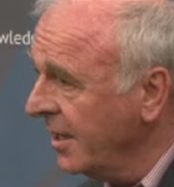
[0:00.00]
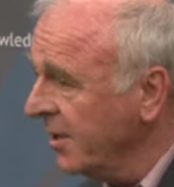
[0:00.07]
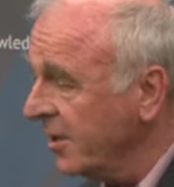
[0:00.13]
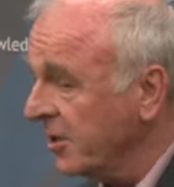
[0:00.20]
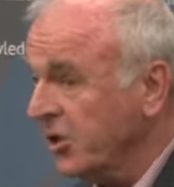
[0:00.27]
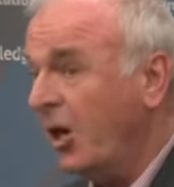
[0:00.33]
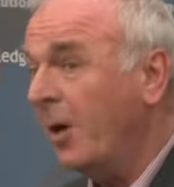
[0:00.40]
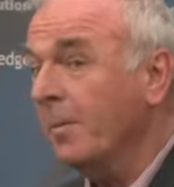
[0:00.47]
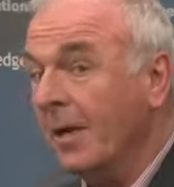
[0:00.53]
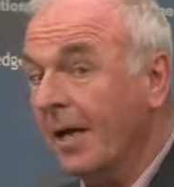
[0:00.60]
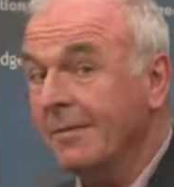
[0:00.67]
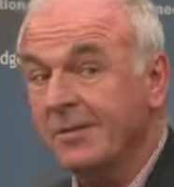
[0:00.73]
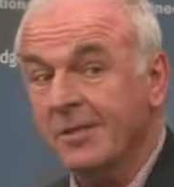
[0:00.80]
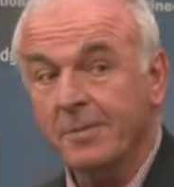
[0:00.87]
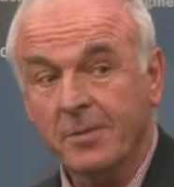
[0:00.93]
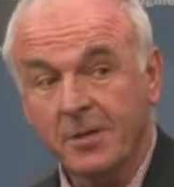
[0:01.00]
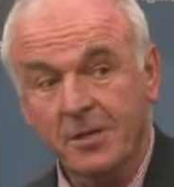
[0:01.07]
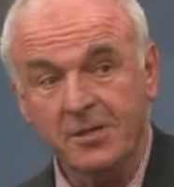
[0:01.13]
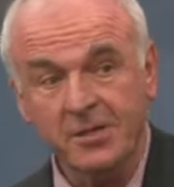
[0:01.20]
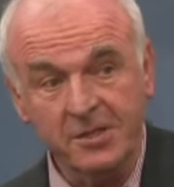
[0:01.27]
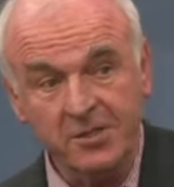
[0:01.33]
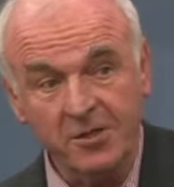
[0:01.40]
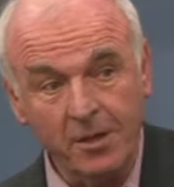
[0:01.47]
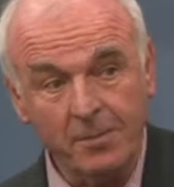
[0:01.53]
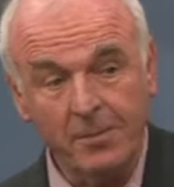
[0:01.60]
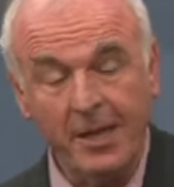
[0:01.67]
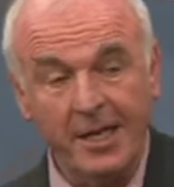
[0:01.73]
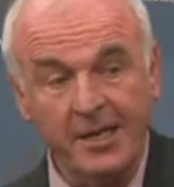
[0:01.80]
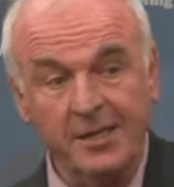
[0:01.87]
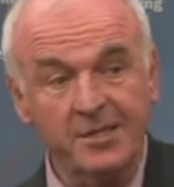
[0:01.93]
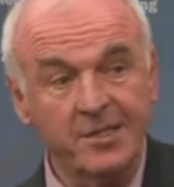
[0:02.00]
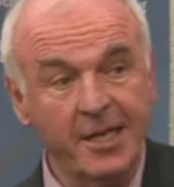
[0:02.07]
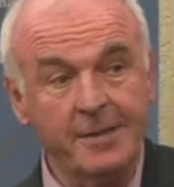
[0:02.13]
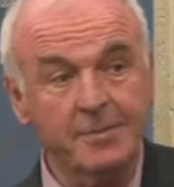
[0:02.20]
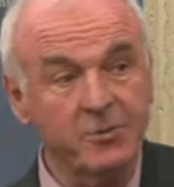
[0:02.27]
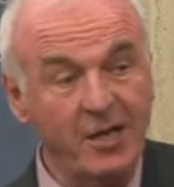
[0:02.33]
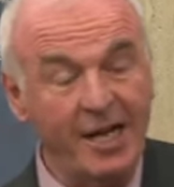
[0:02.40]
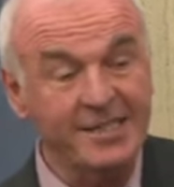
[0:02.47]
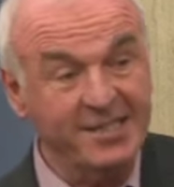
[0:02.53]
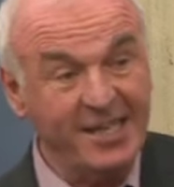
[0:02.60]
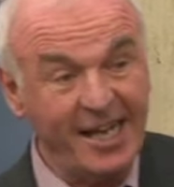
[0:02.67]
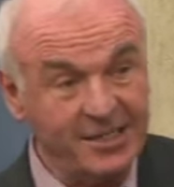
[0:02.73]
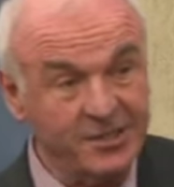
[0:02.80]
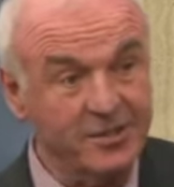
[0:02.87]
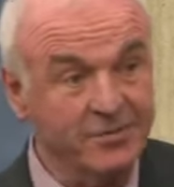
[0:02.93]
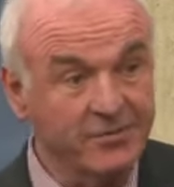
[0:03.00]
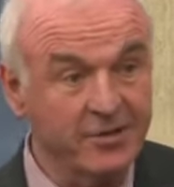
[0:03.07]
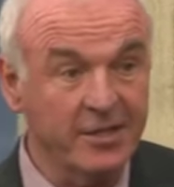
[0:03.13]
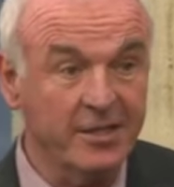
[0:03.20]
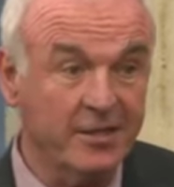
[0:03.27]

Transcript: The shop loves it because it's not paying the same transaction fee